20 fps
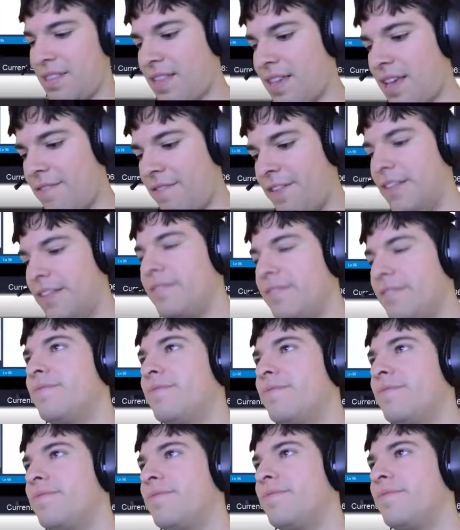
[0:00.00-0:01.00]
F it.
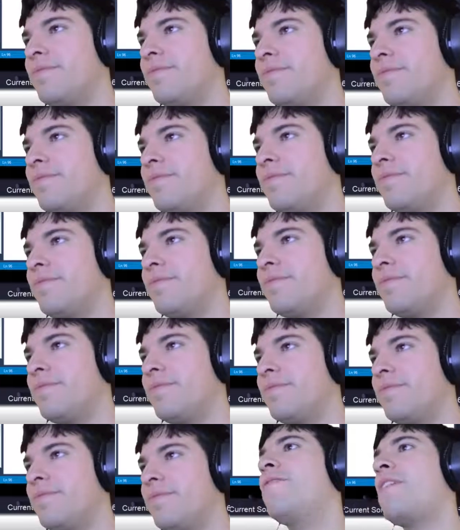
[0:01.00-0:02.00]

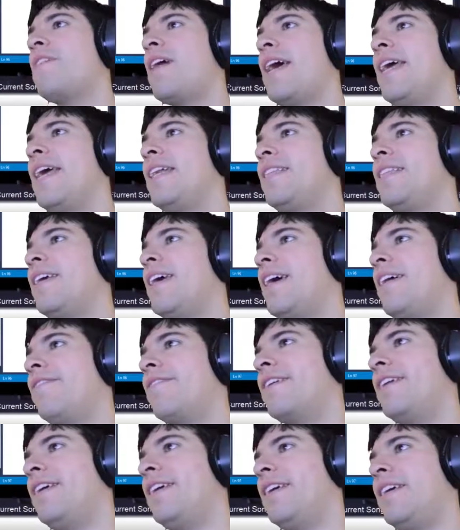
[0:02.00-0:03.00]
If I hit the
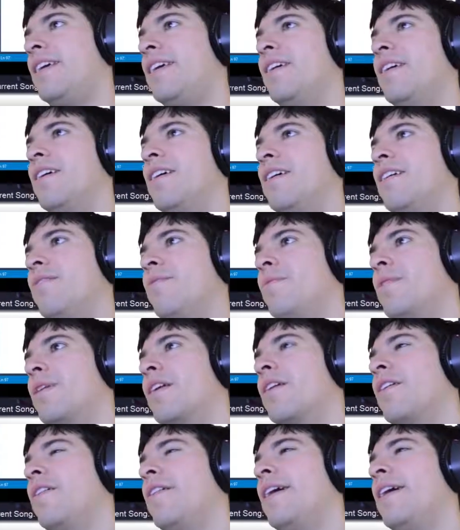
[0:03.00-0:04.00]
F key, we're
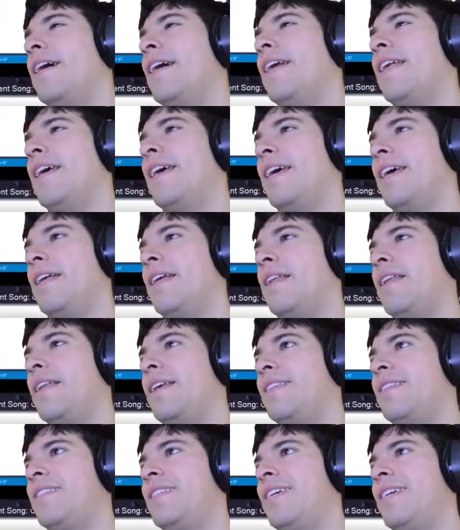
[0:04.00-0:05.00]
going to go ahead and
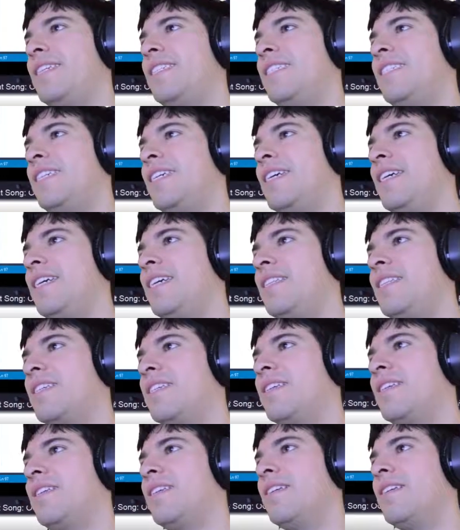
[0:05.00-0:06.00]
instantiate
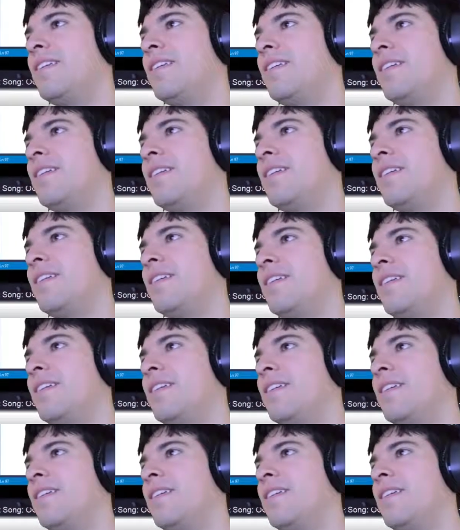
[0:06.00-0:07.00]

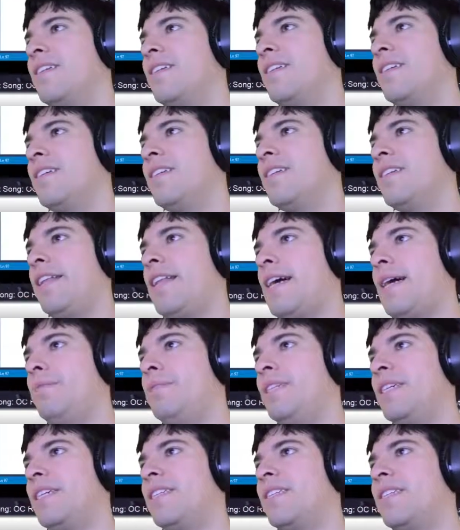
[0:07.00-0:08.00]
a fail
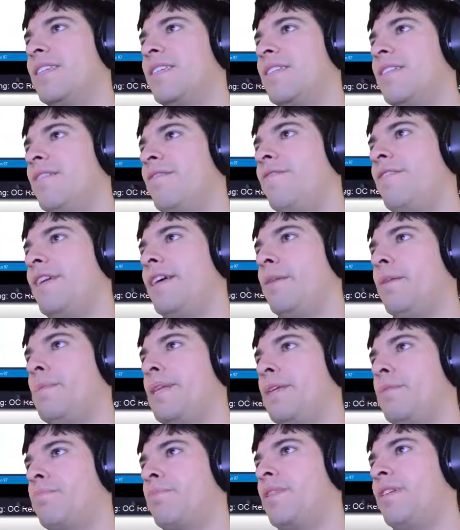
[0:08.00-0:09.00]
object, fail
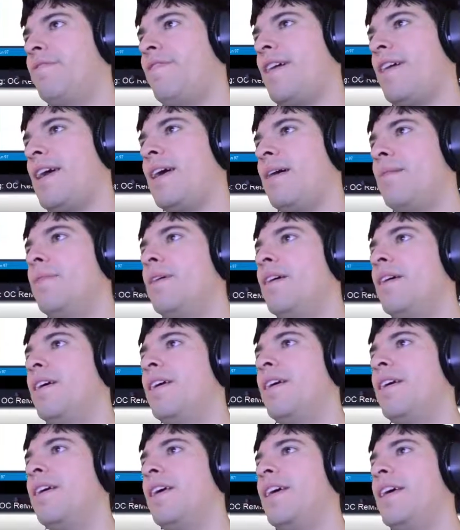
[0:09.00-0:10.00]
menu prefab,
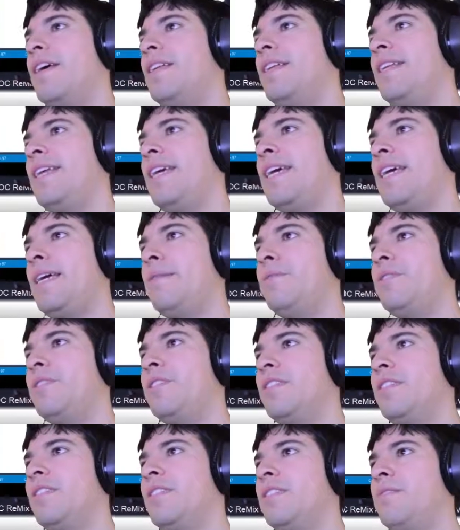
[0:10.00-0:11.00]
and the name
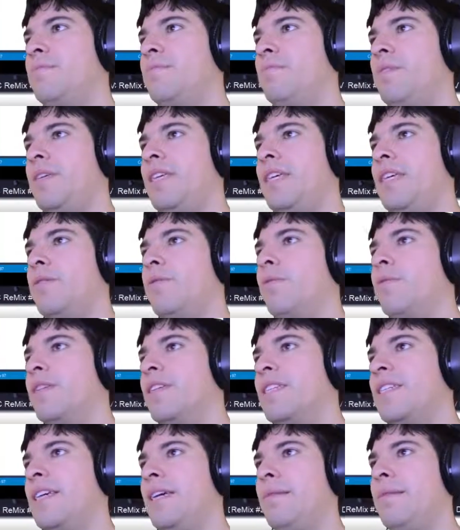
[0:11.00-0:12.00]
should just equal the
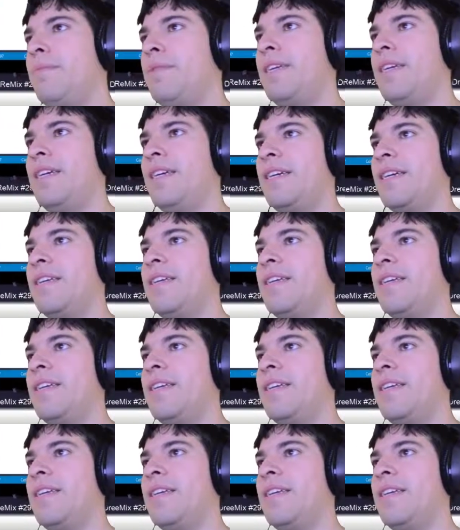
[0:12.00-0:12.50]
same thing.